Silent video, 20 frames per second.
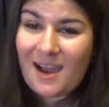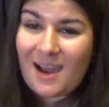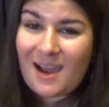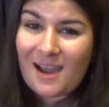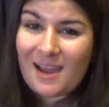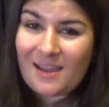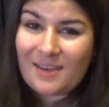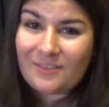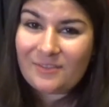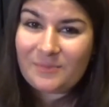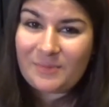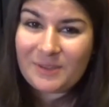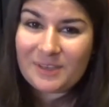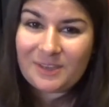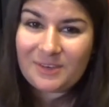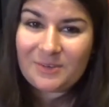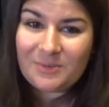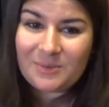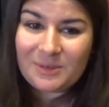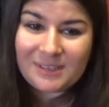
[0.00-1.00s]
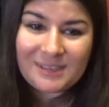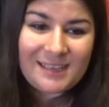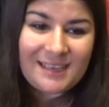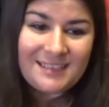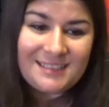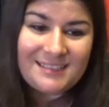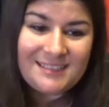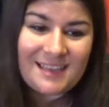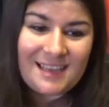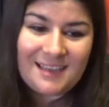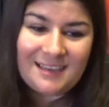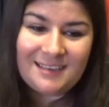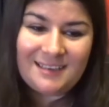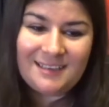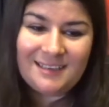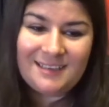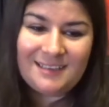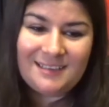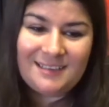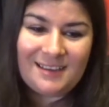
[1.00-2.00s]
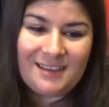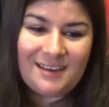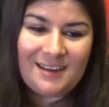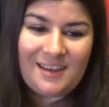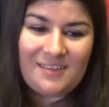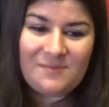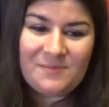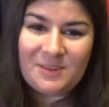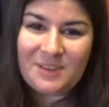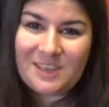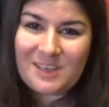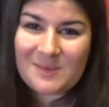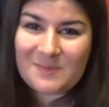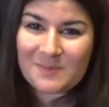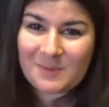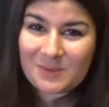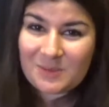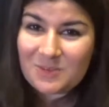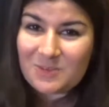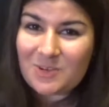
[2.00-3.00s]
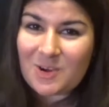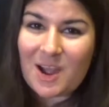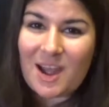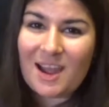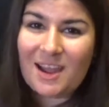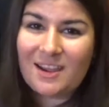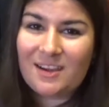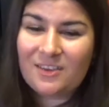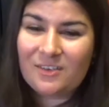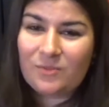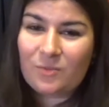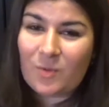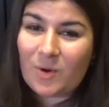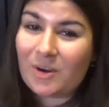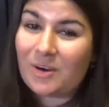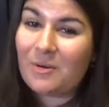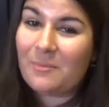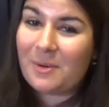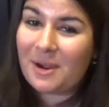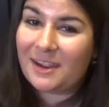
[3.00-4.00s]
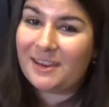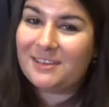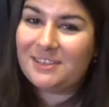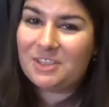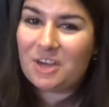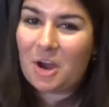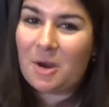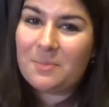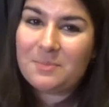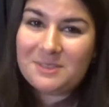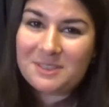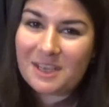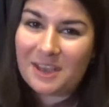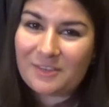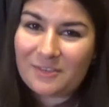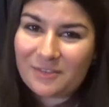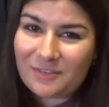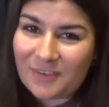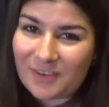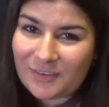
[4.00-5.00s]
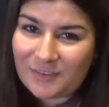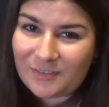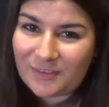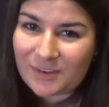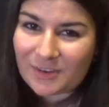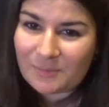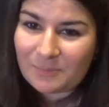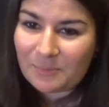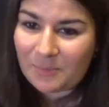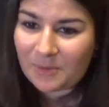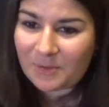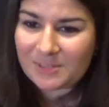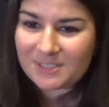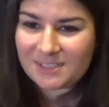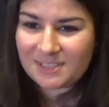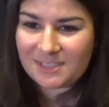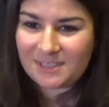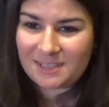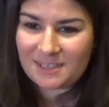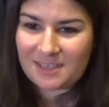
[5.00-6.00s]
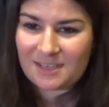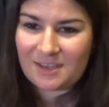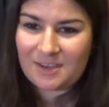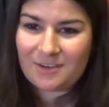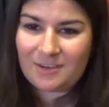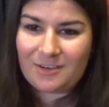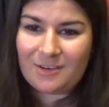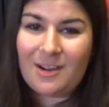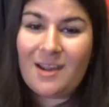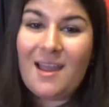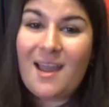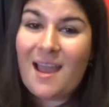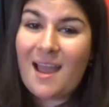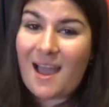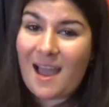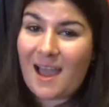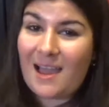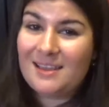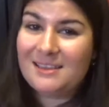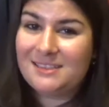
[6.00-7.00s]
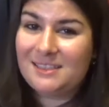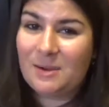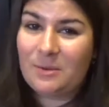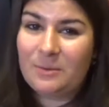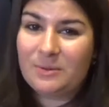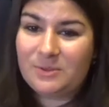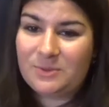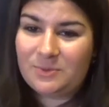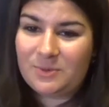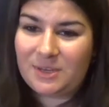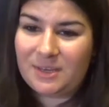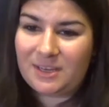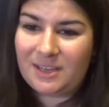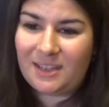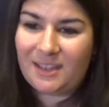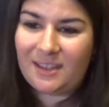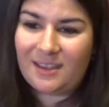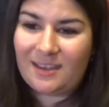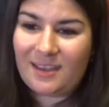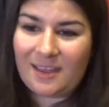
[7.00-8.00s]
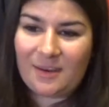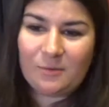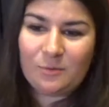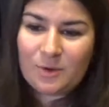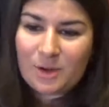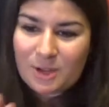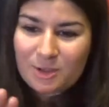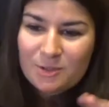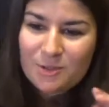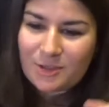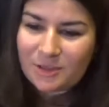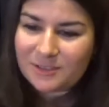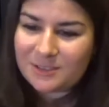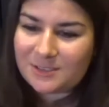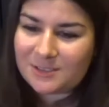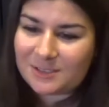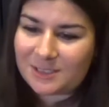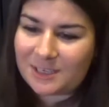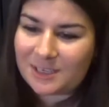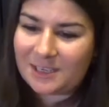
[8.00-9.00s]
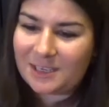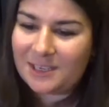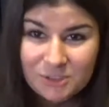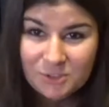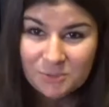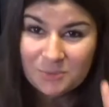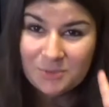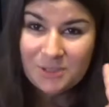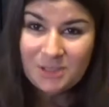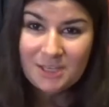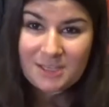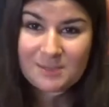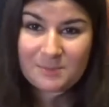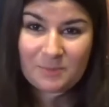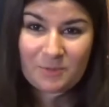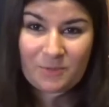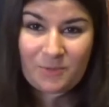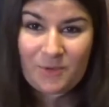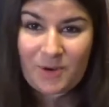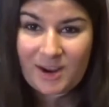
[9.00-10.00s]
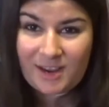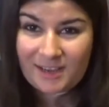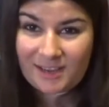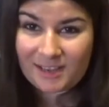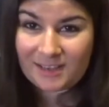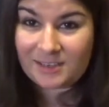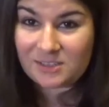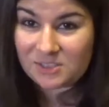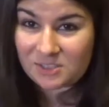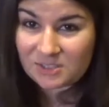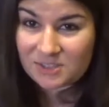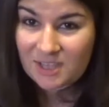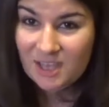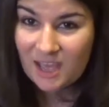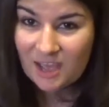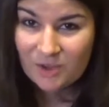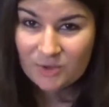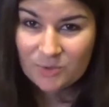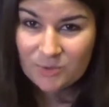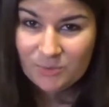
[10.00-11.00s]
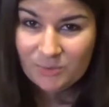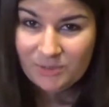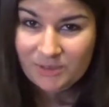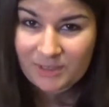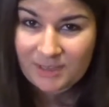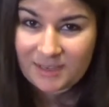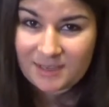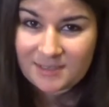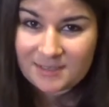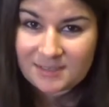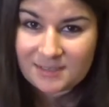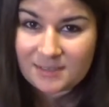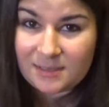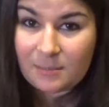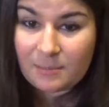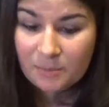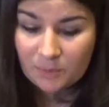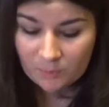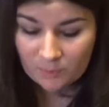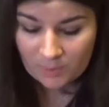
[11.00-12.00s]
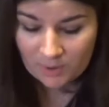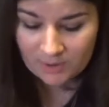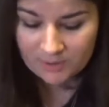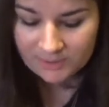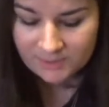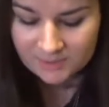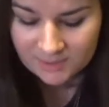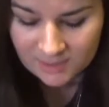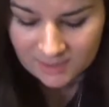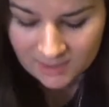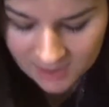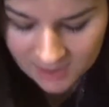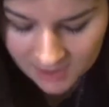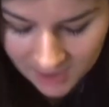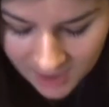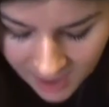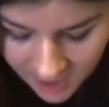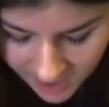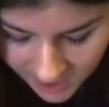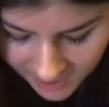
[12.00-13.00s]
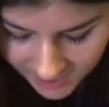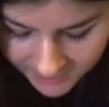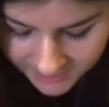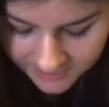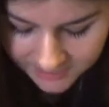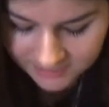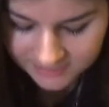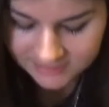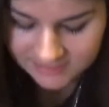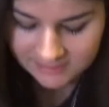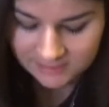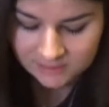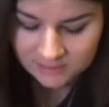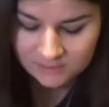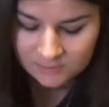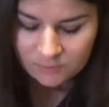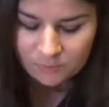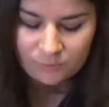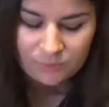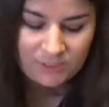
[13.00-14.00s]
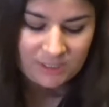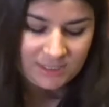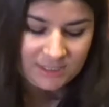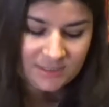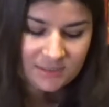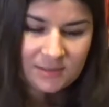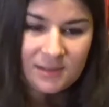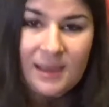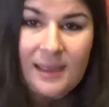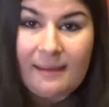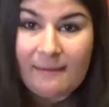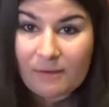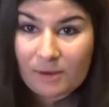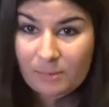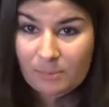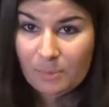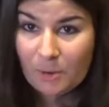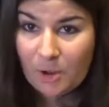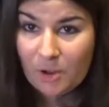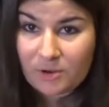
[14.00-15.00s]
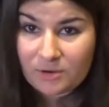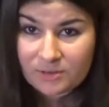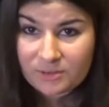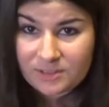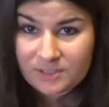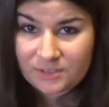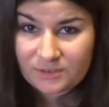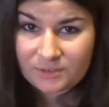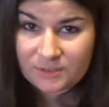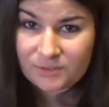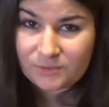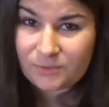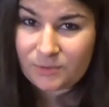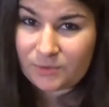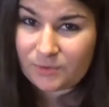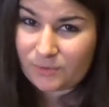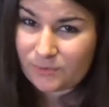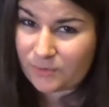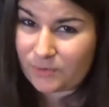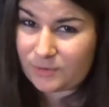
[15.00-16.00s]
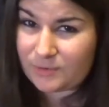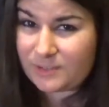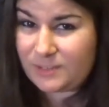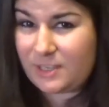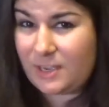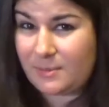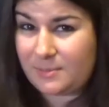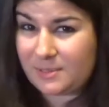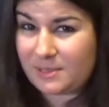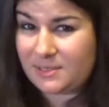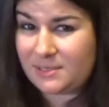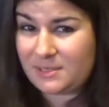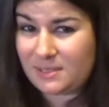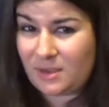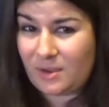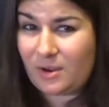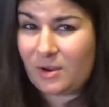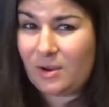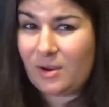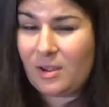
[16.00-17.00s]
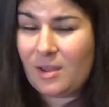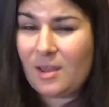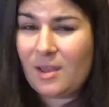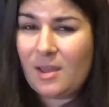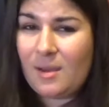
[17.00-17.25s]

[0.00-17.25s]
I've been really excited and I've been keeping track of what are my top 10 favorite books of the year as I was reading and readjusting. Two things before I get into the actual list. Number one, I did read the Harry Potter series for the first time this year.